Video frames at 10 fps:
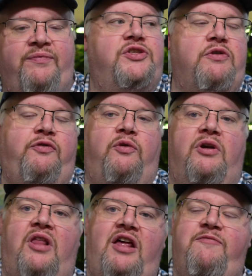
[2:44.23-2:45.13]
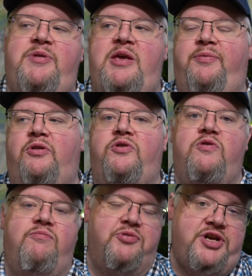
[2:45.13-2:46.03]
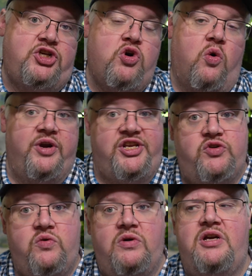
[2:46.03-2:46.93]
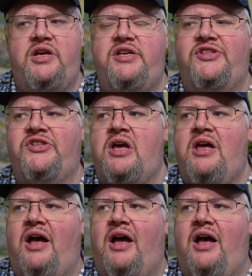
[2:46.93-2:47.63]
So for a lot of people who breed Corydoras,